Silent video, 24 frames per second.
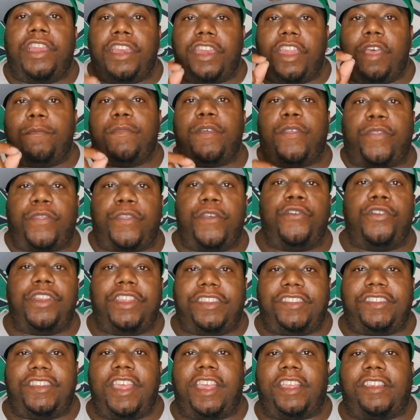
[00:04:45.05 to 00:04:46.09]
number
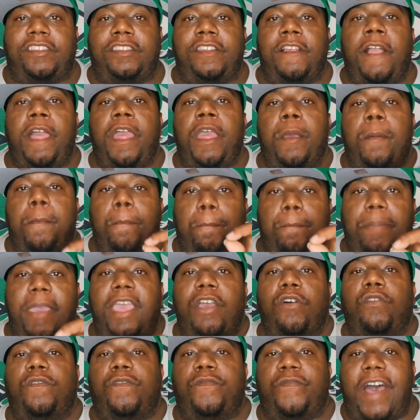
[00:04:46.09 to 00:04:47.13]
thirty-six
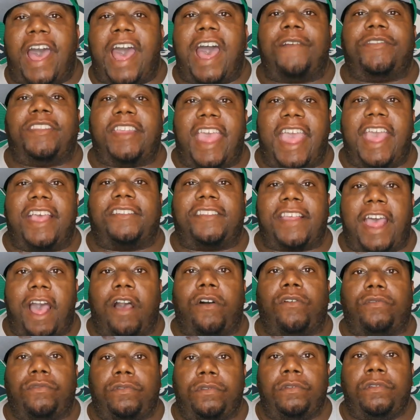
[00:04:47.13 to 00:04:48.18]
bailed Five's ass
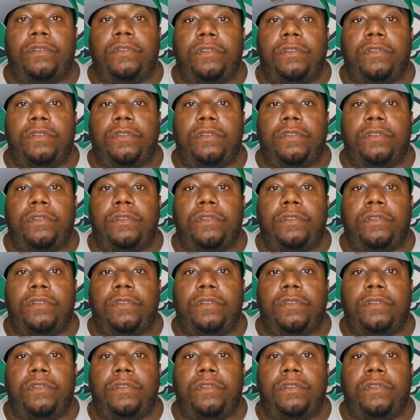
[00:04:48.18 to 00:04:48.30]
out.